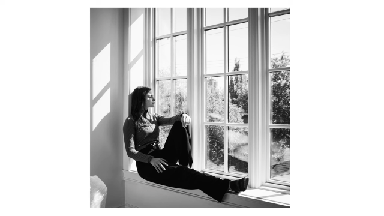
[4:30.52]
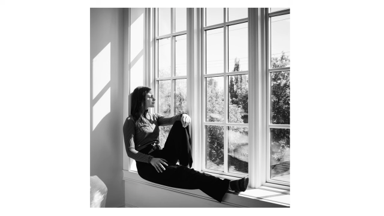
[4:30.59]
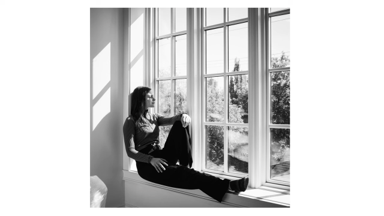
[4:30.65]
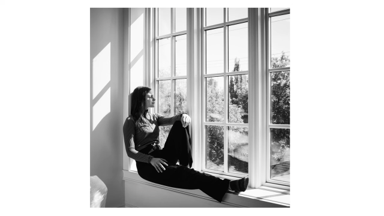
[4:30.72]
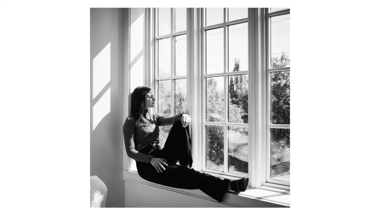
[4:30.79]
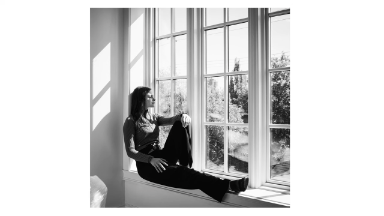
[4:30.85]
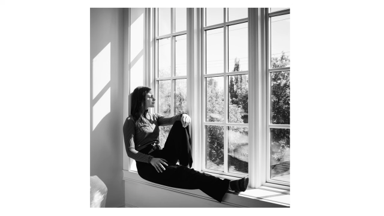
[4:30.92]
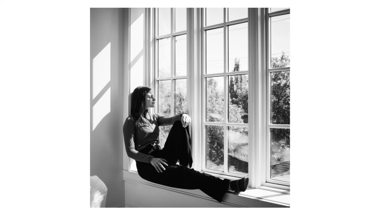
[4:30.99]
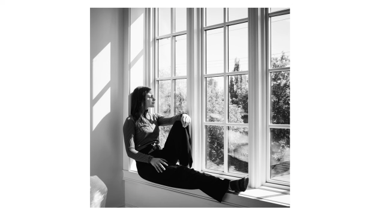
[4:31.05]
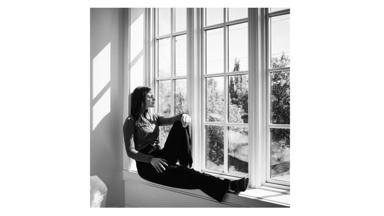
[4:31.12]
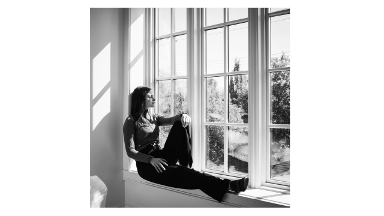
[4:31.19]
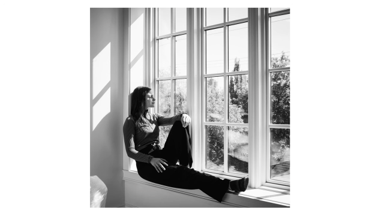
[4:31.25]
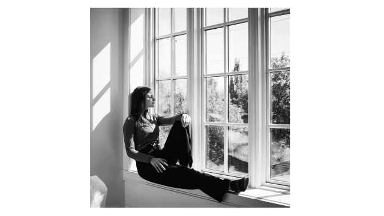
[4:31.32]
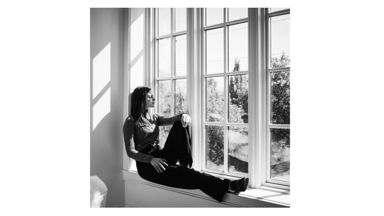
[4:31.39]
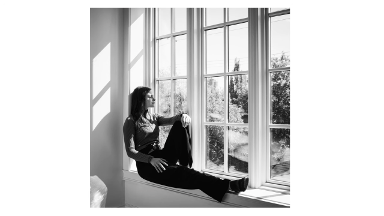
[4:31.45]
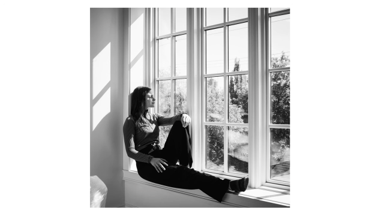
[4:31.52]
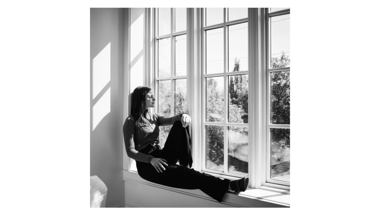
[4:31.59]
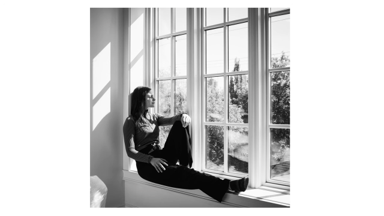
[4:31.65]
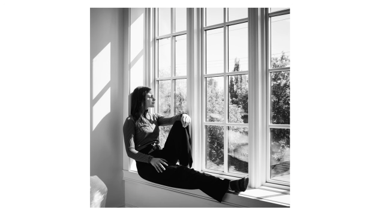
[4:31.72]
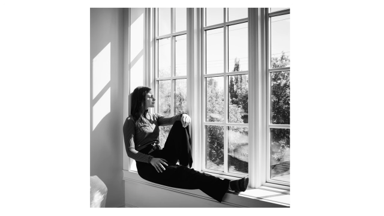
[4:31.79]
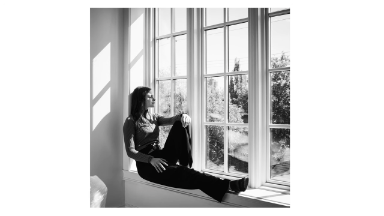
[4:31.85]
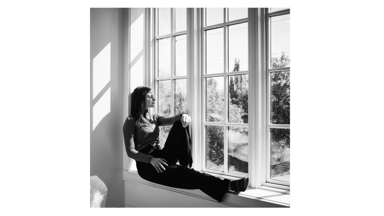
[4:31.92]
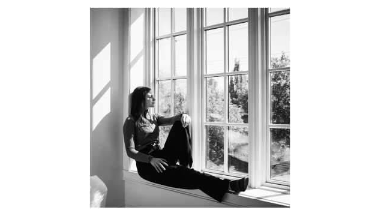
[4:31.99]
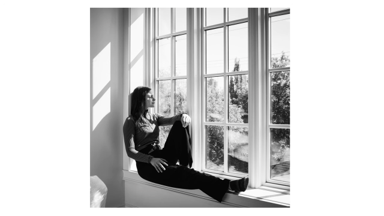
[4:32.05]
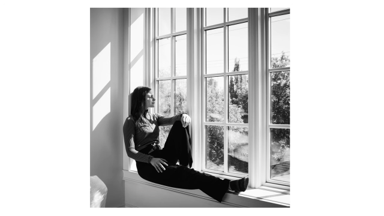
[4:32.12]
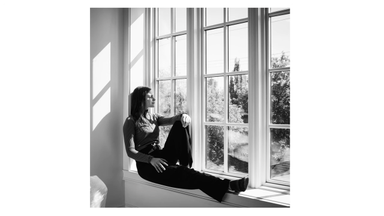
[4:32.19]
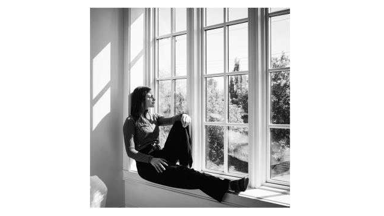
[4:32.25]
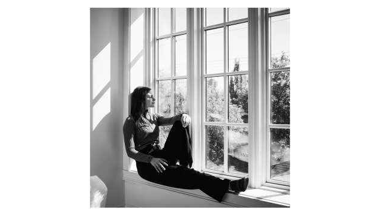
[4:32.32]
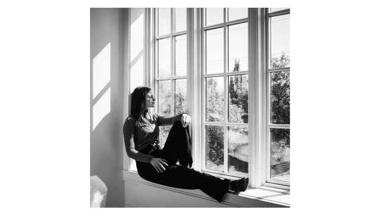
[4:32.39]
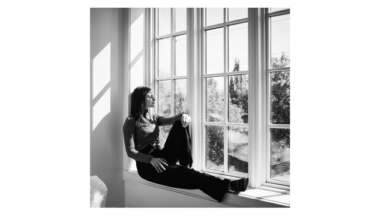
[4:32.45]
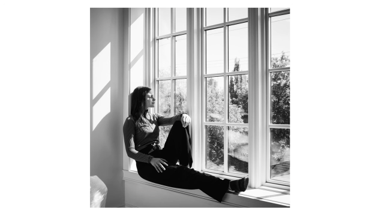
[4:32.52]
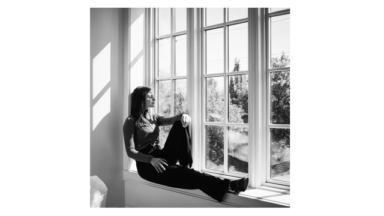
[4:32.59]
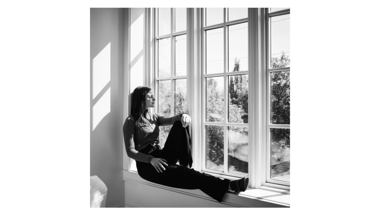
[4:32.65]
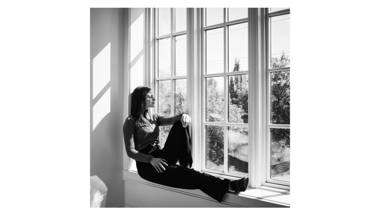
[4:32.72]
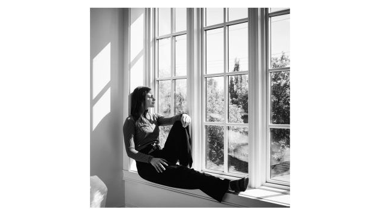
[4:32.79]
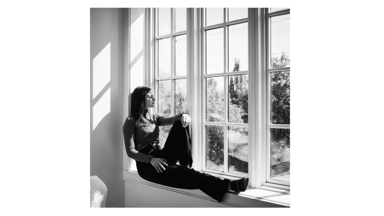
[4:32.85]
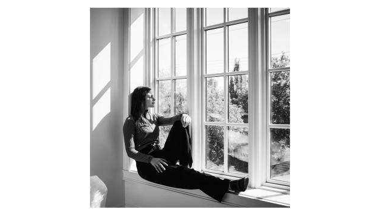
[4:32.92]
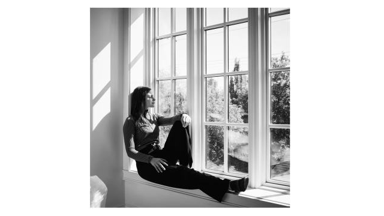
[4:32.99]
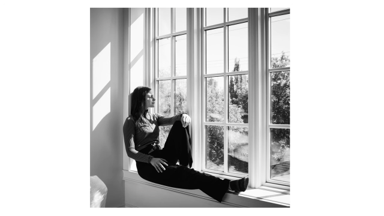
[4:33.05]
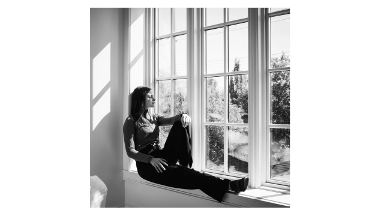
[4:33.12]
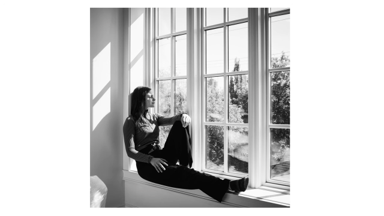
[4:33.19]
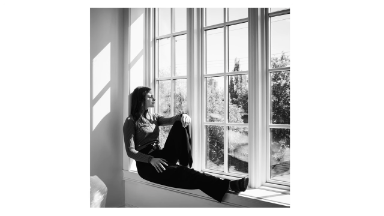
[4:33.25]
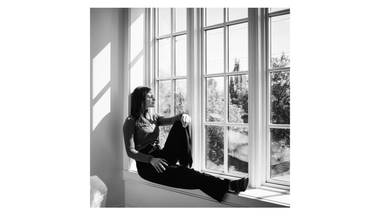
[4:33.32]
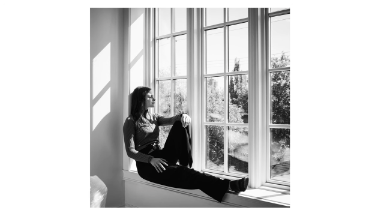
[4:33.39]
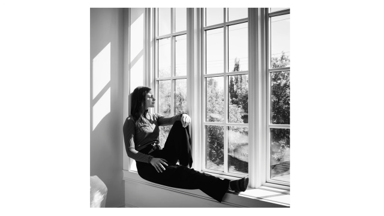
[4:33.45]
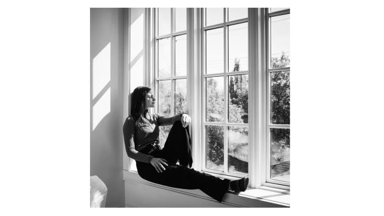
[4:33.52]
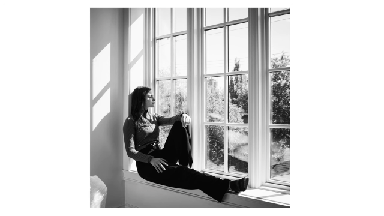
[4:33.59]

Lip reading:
(no speaker visible)